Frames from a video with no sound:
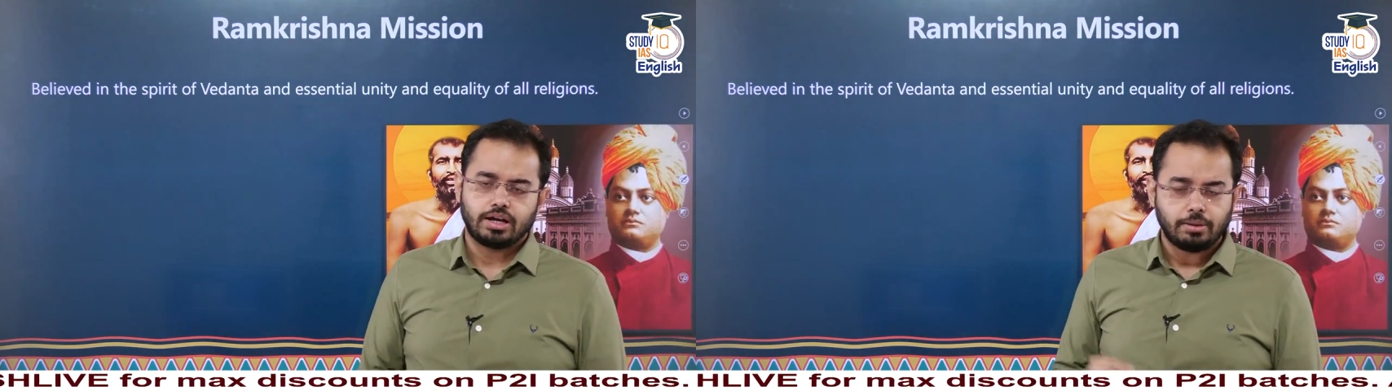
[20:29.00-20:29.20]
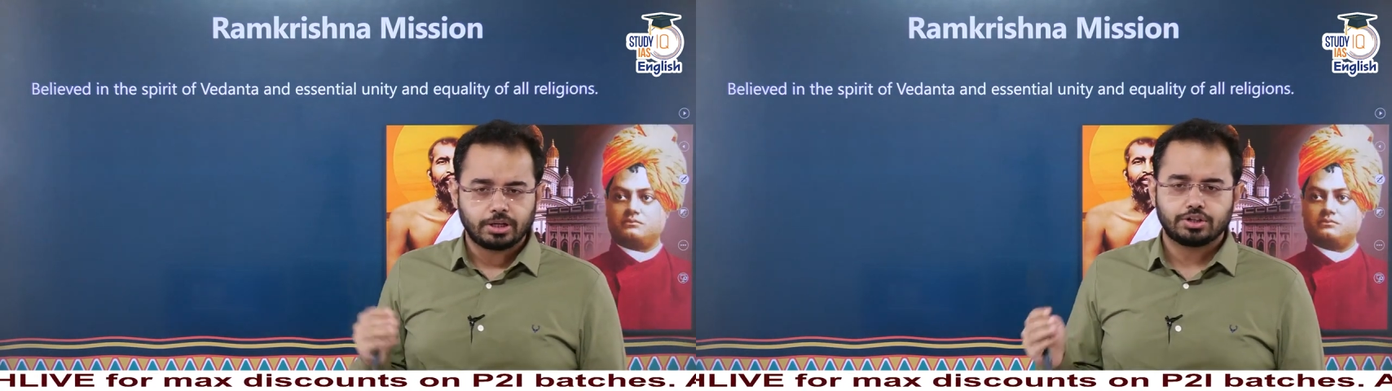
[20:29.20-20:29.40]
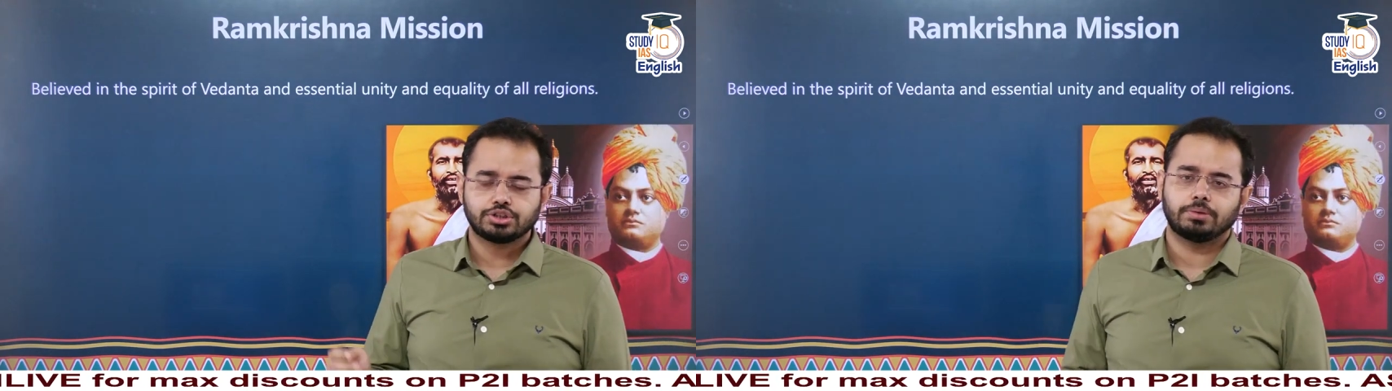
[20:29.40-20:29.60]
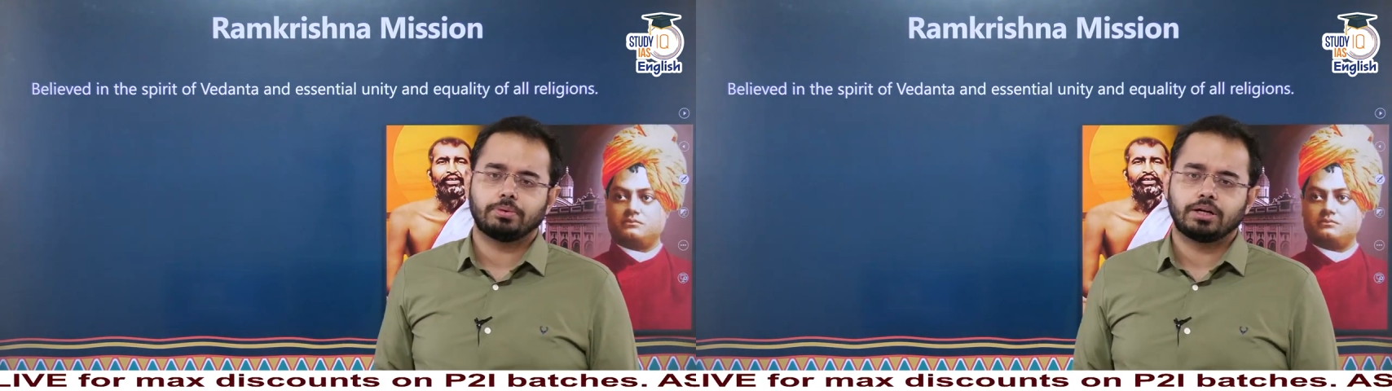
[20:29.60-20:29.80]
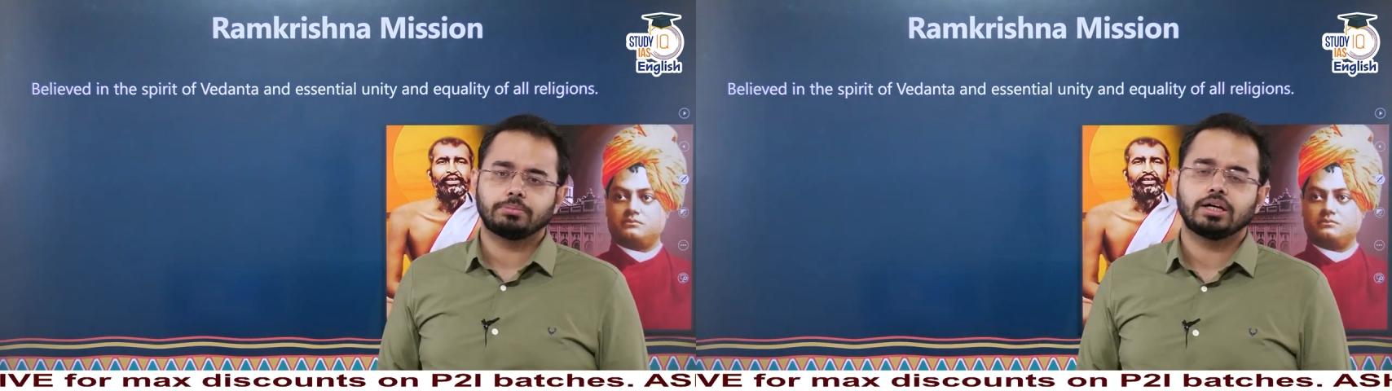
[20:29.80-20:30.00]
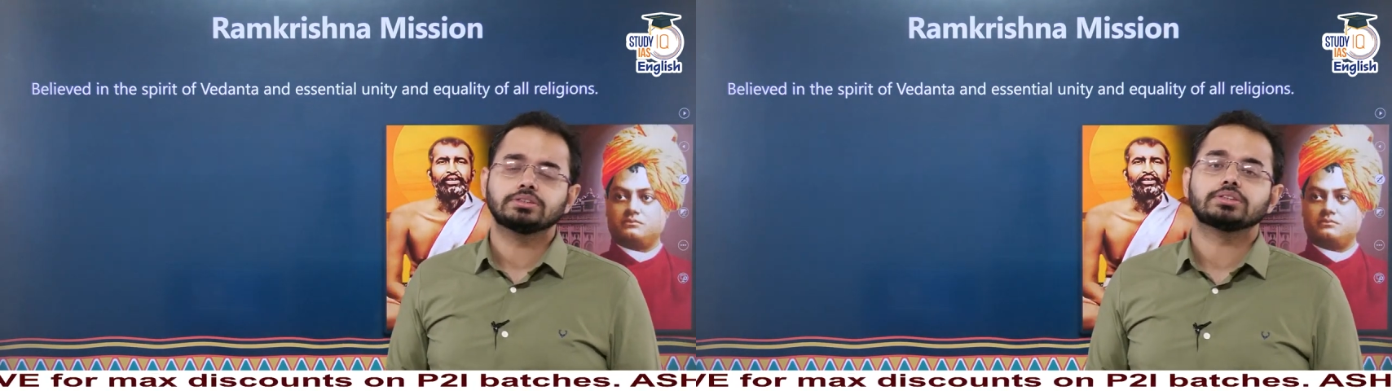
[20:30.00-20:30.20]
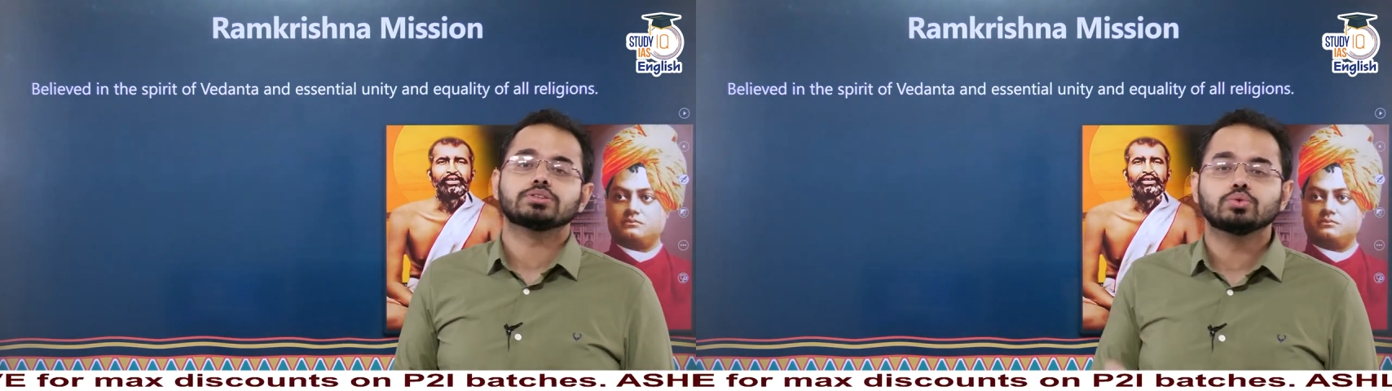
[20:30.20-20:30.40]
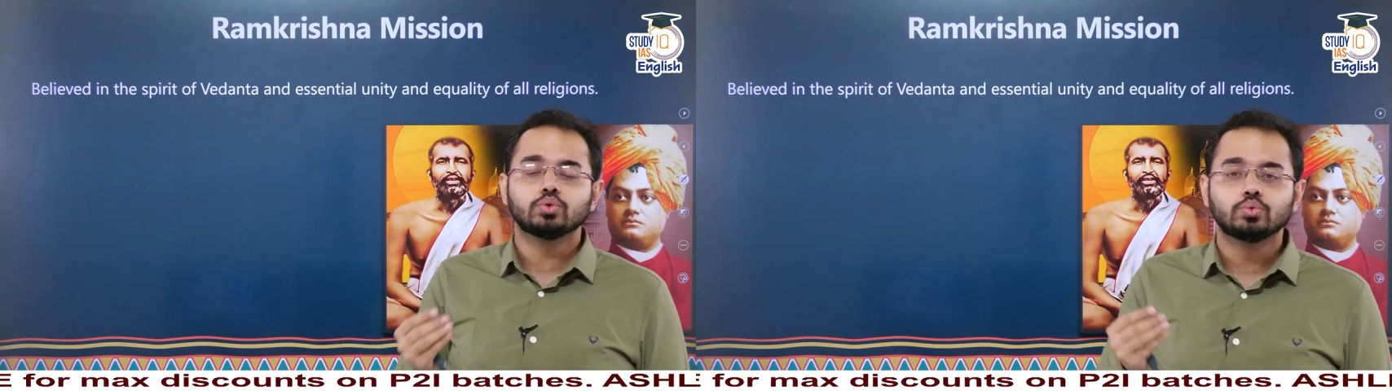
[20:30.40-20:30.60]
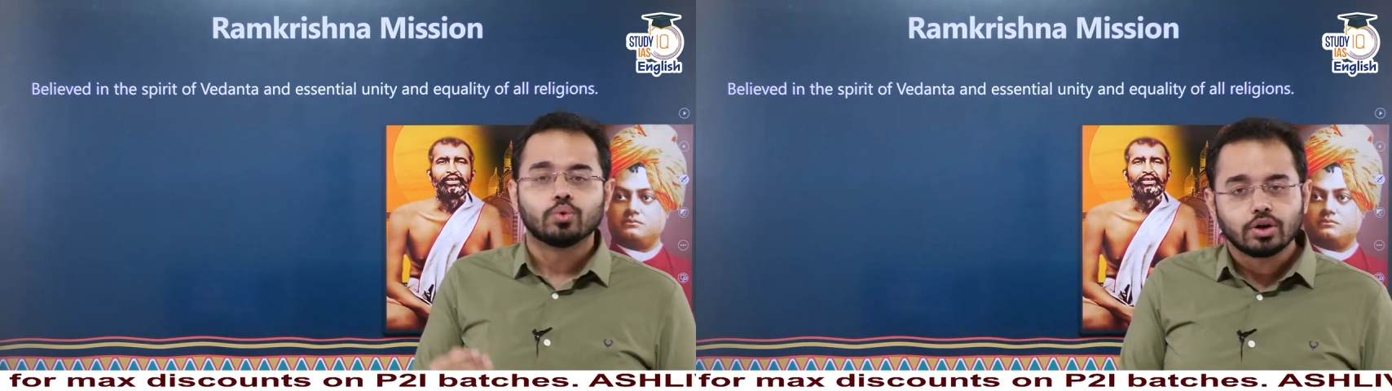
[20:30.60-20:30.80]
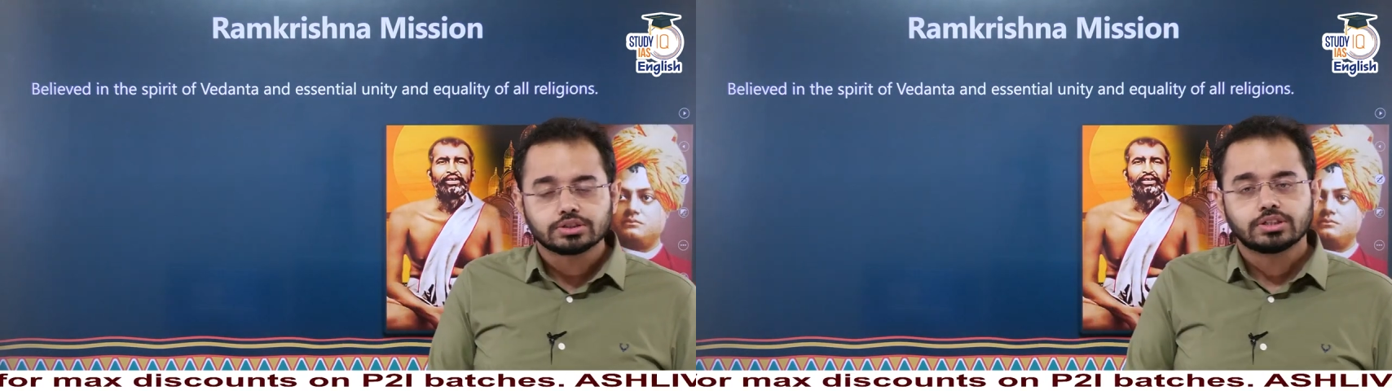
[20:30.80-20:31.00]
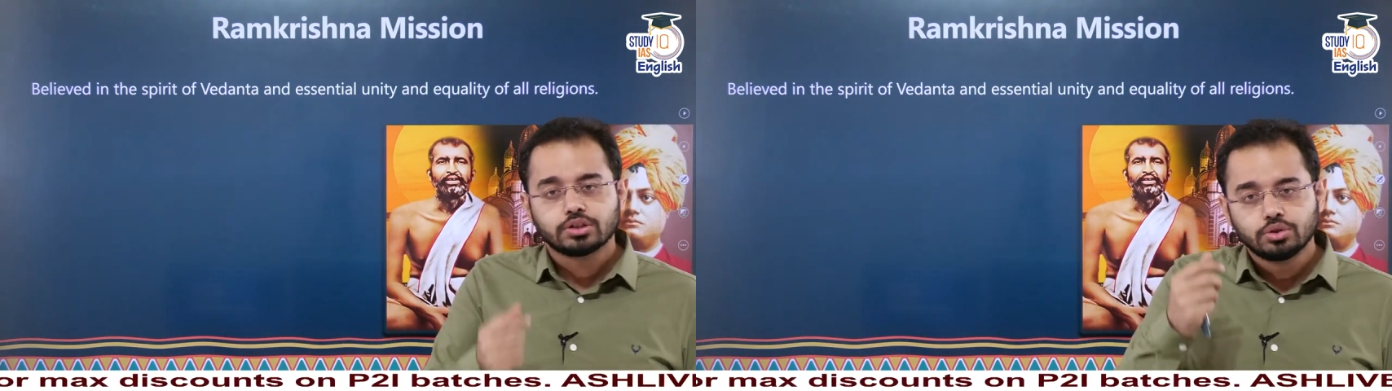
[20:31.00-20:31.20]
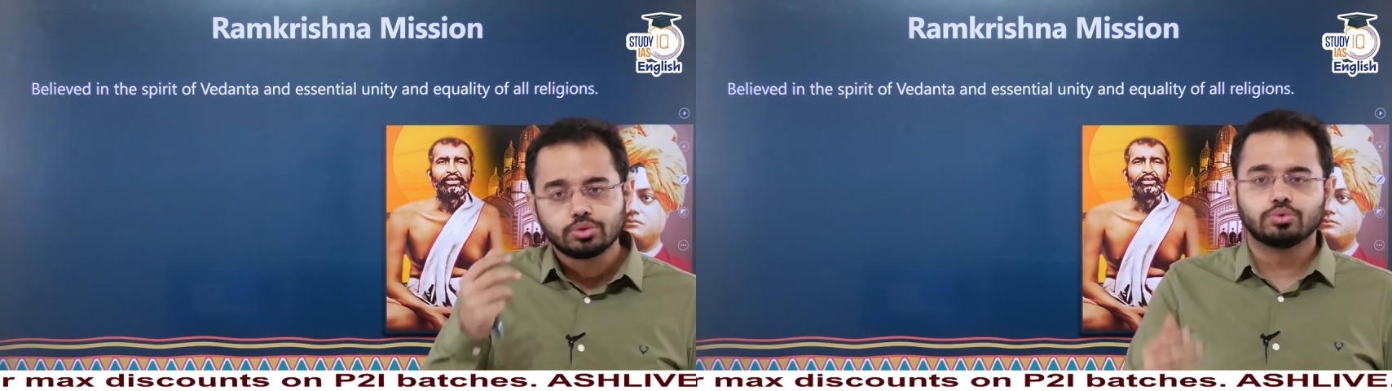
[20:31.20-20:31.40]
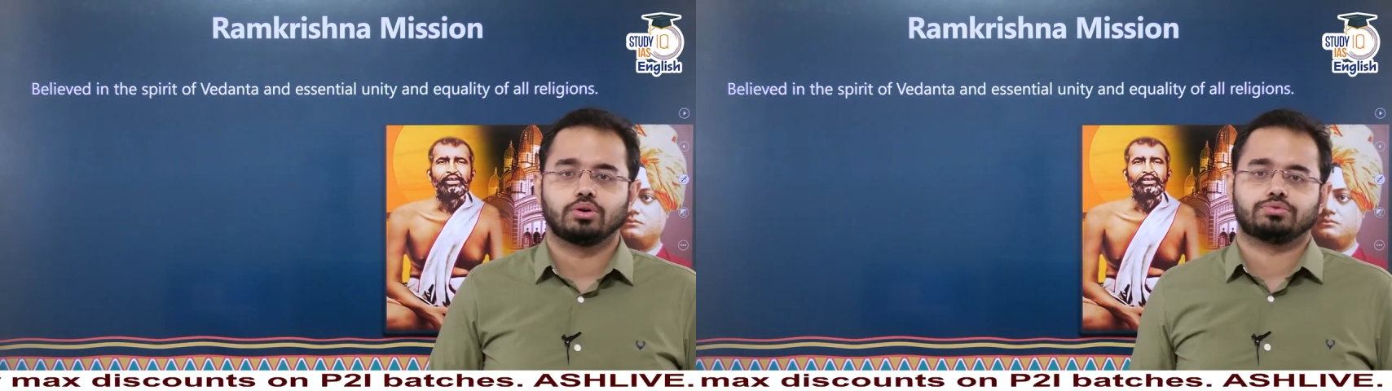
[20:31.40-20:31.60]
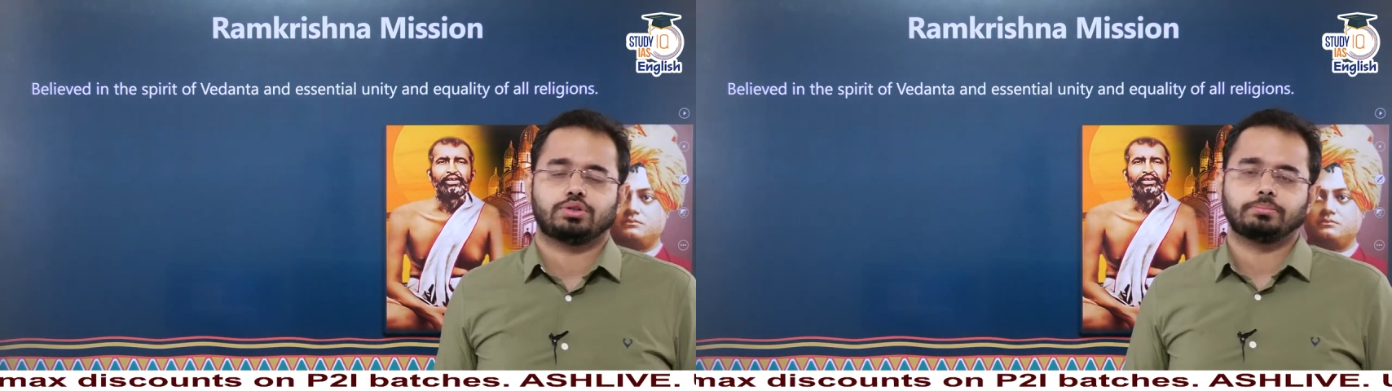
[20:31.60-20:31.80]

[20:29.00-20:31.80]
Speaker 1: Ramakrishna Paramhans, who was the guru of